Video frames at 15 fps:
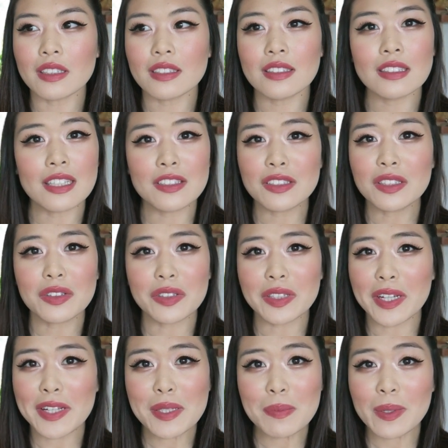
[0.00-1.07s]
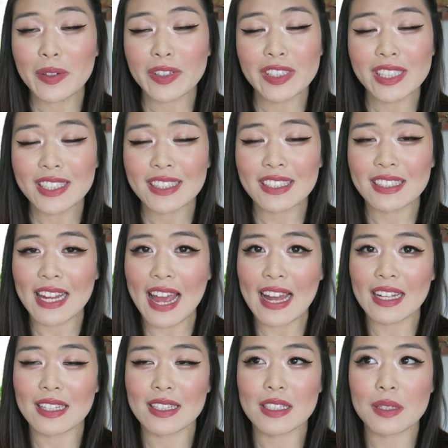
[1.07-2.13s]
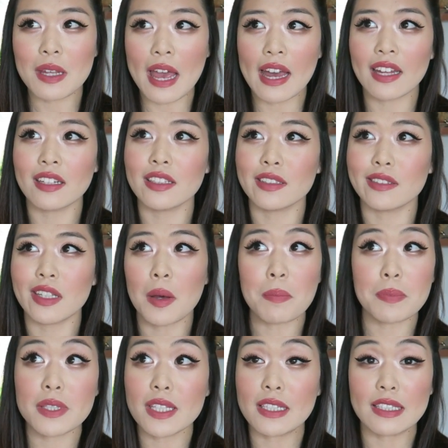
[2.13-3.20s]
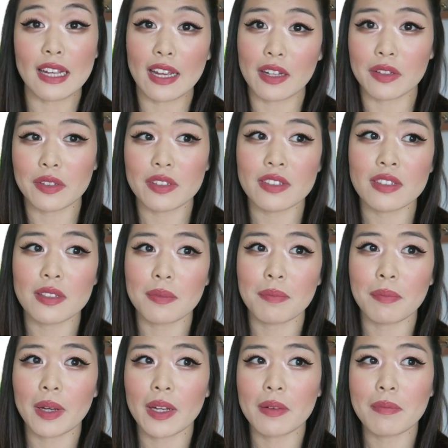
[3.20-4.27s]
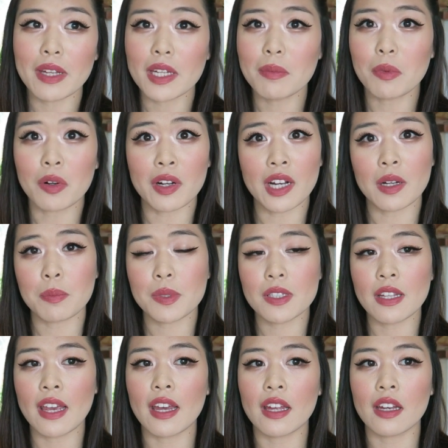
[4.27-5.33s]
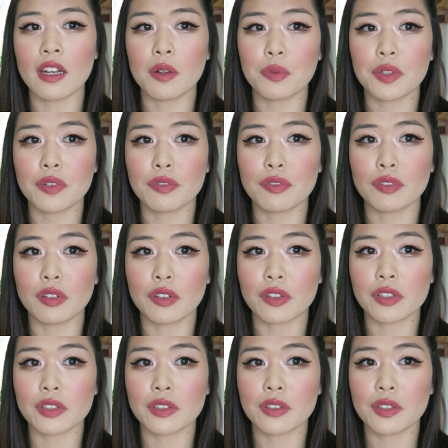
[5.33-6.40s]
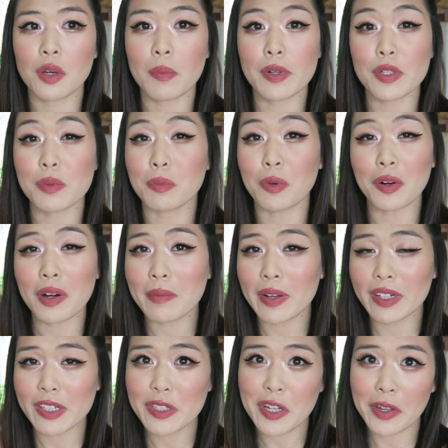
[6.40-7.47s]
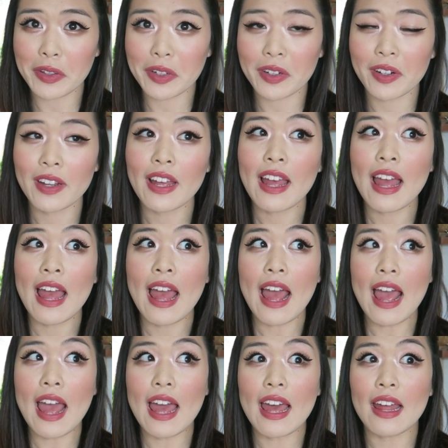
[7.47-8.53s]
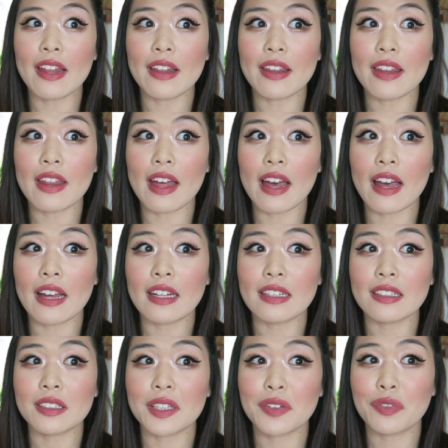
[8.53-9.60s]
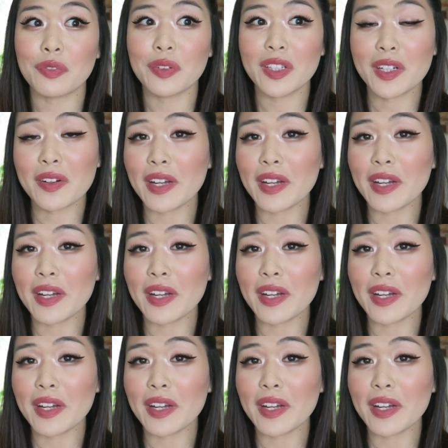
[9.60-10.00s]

such a learning experience. It's had its ups and downs, but many more ups, and we've learned so much more about each other. And that if we